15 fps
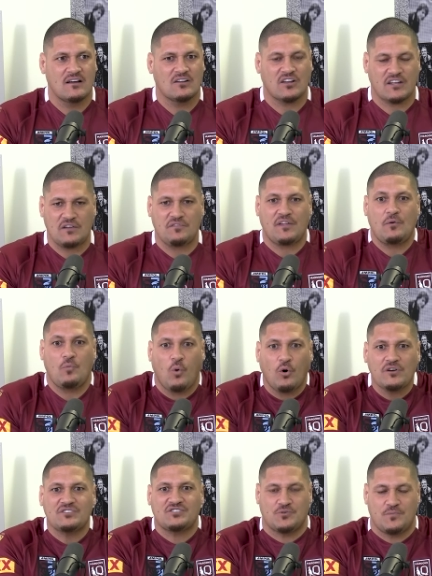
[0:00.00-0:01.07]
Like if they
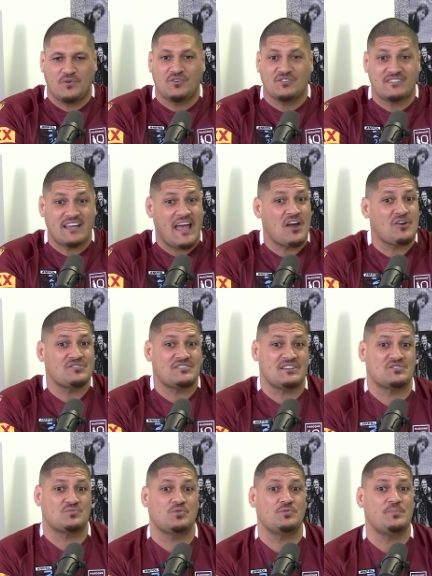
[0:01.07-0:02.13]
wanted to, because their
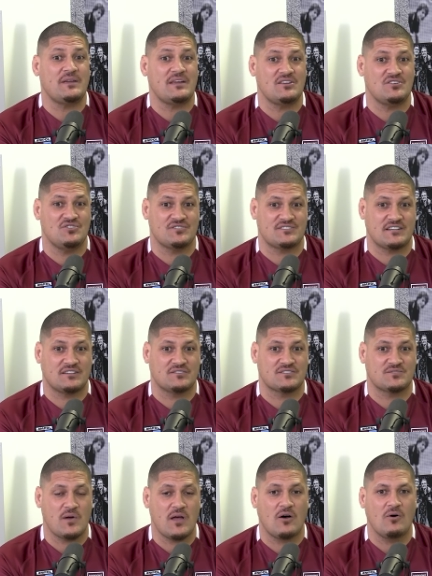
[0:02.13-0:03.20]
heritage would be in New Zealand
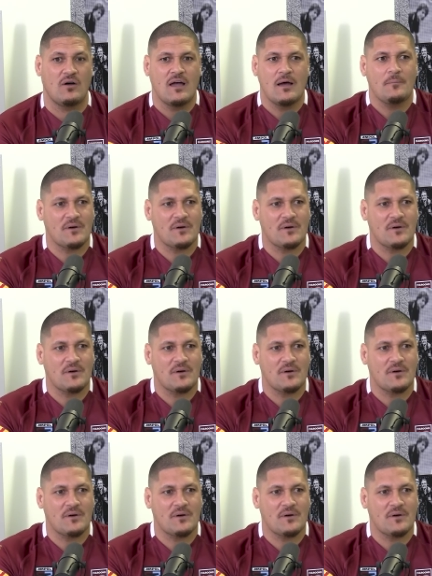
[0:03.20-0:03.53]
as well.